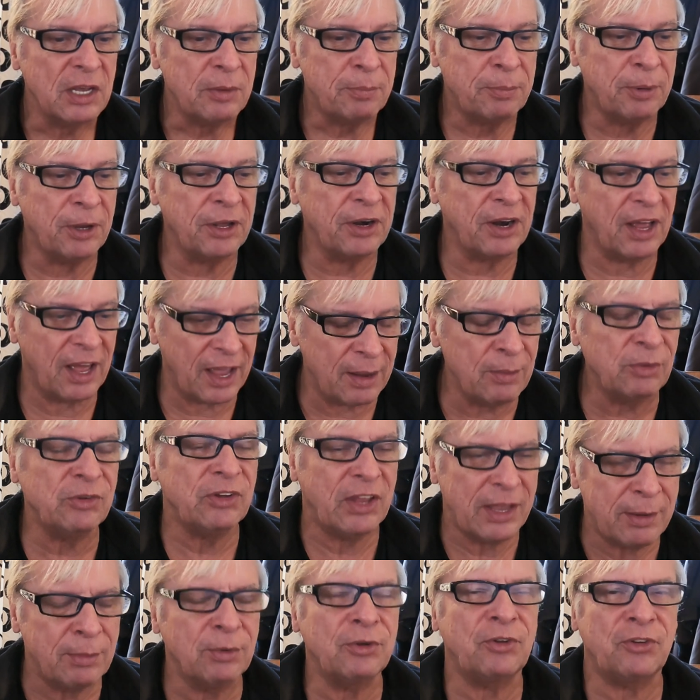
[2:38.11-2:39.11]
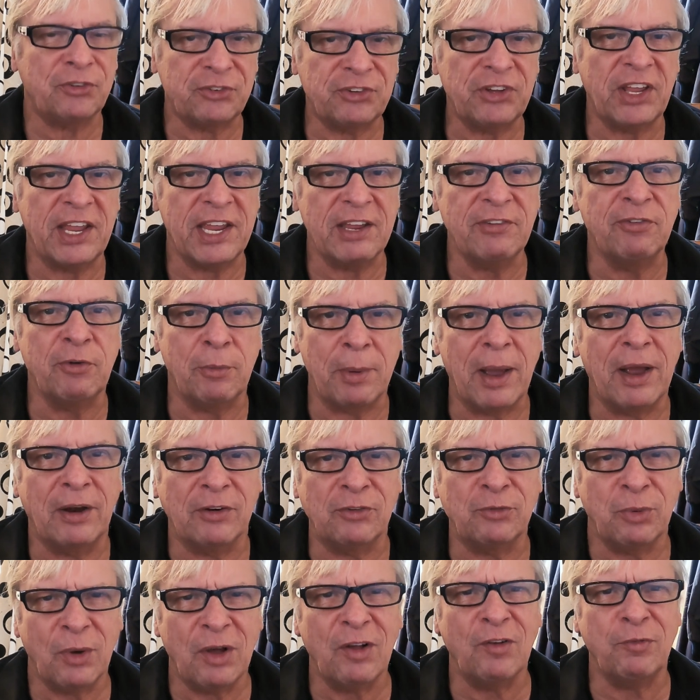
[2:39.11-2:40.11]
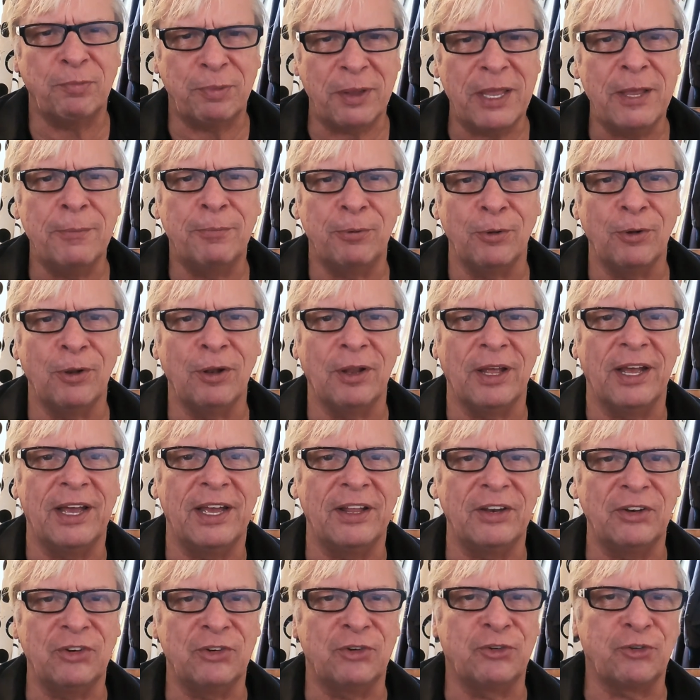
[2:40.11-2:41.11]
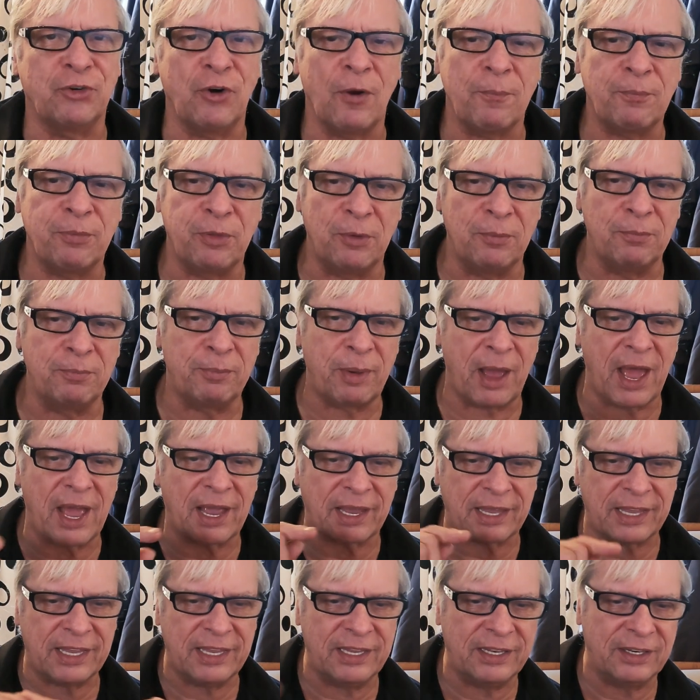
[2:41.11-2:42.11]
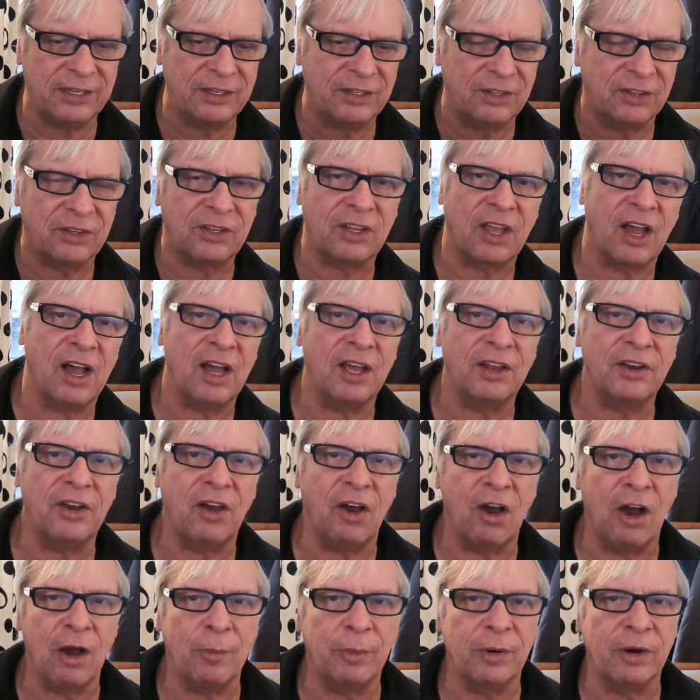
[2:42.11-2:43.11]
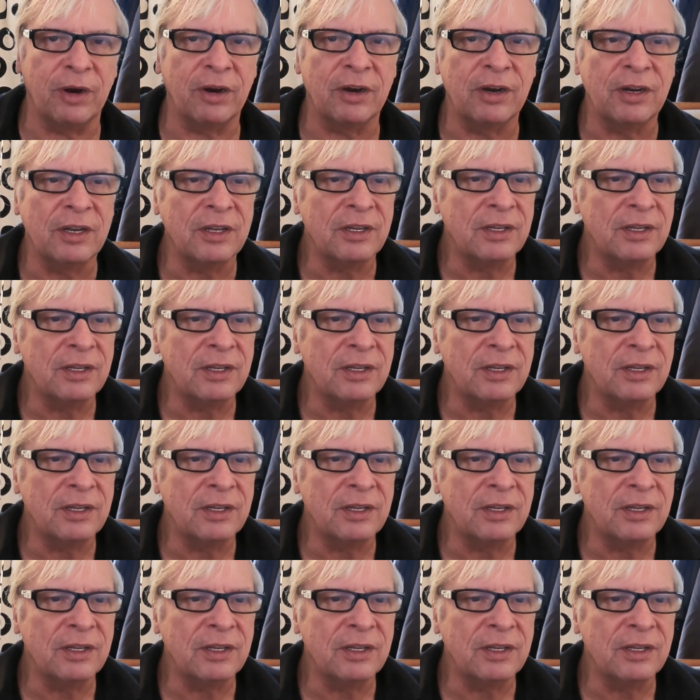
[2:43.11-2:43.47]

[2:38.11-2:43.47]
But I was able to save about 12 people and drop them back in Cannes Harbour,